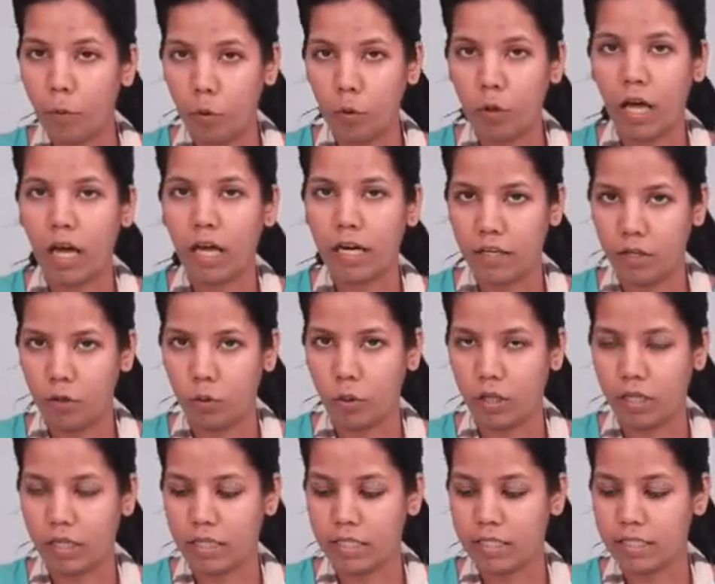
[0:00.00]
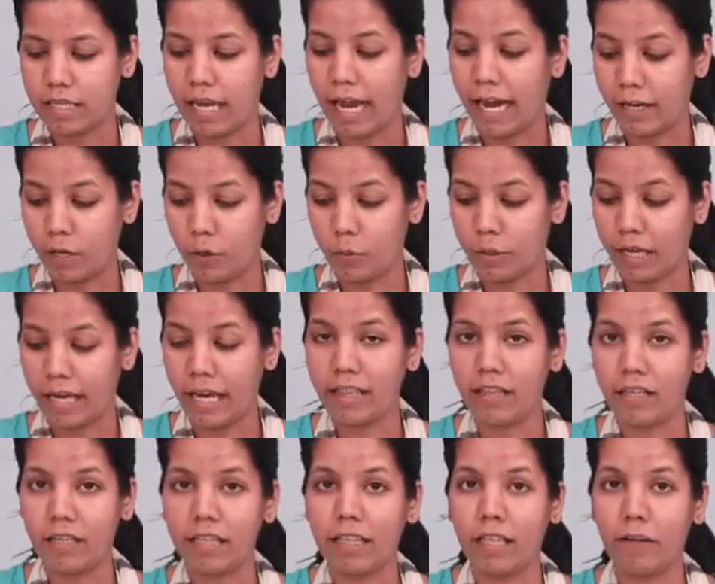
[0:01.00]
polar nucleus and
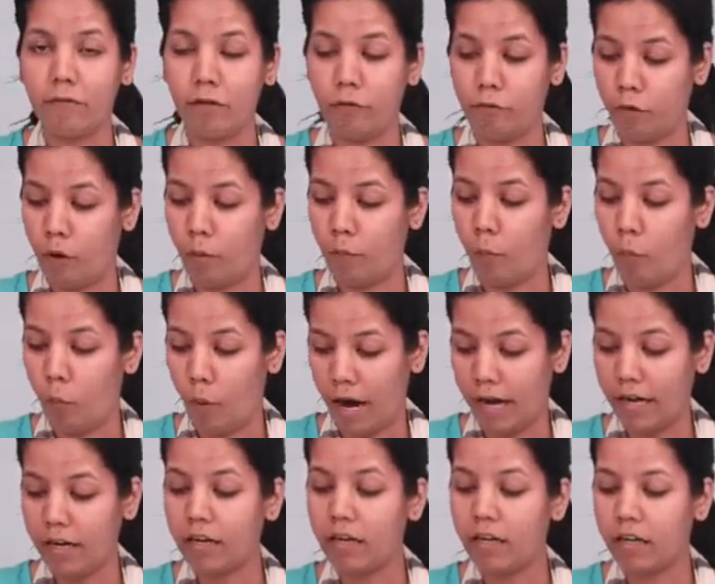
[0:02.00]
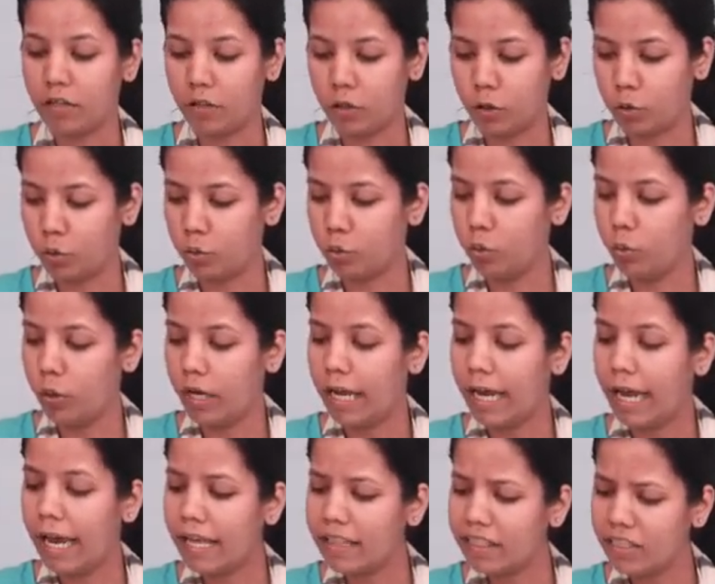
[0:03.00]
together they will form 1, 2
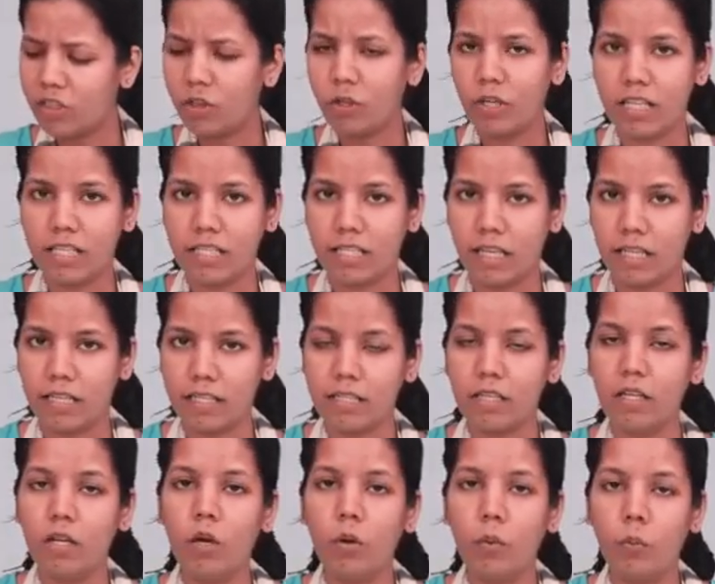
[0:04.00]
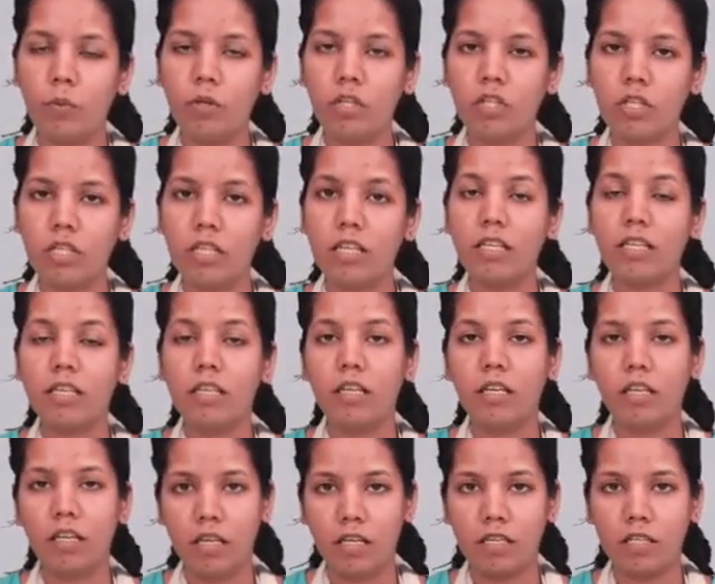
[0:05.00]
and 3 cells which
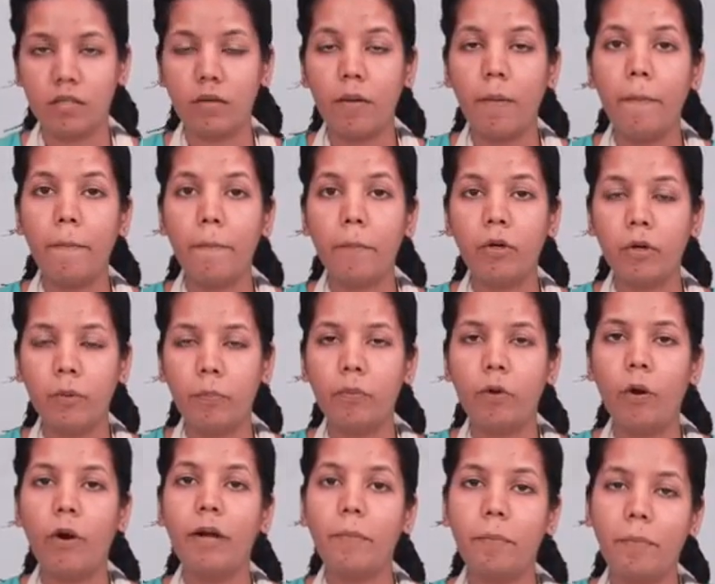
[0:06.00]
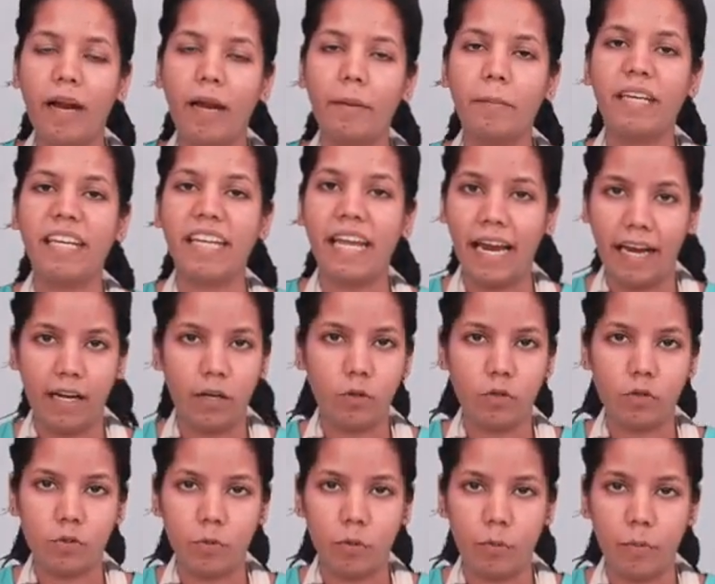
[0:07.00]
is triploid primary
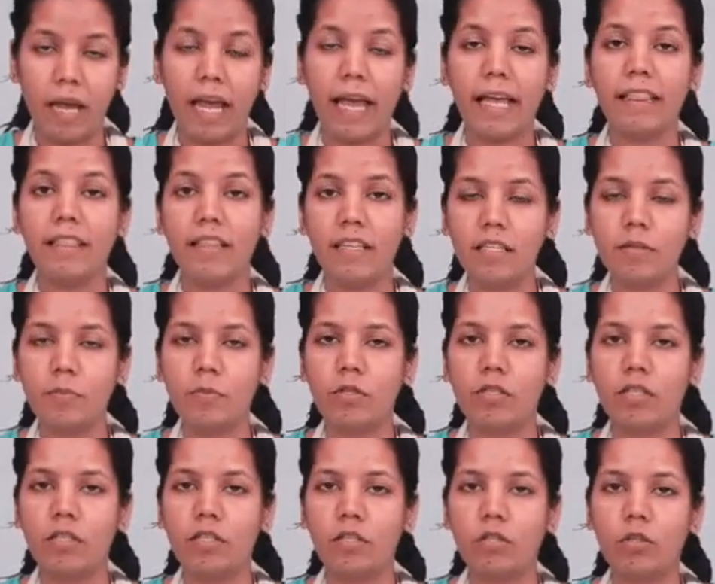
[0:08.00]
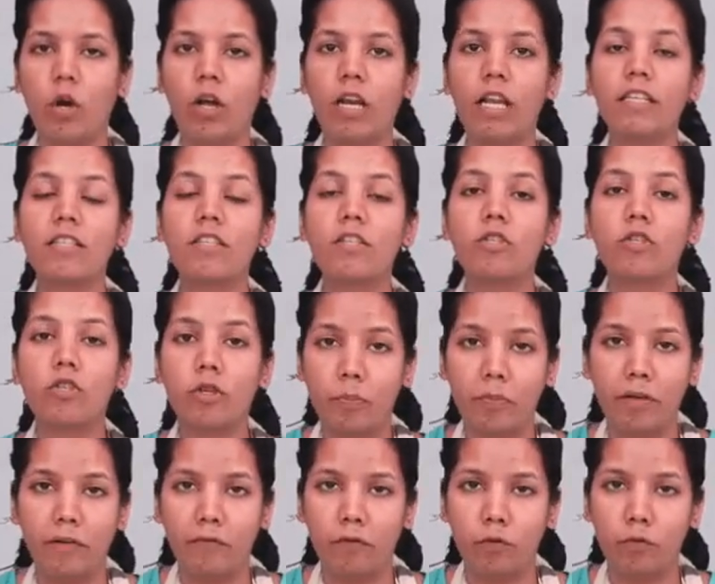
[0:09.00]
endosperm and this process is called as
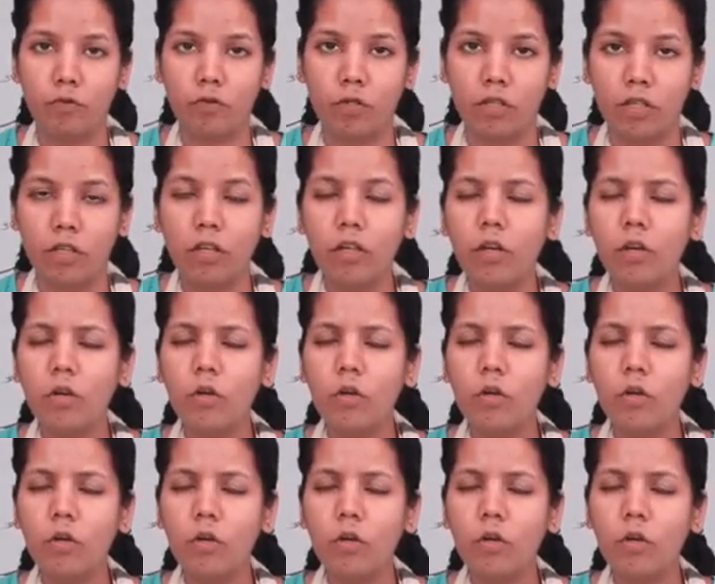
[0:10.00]
triple fusion.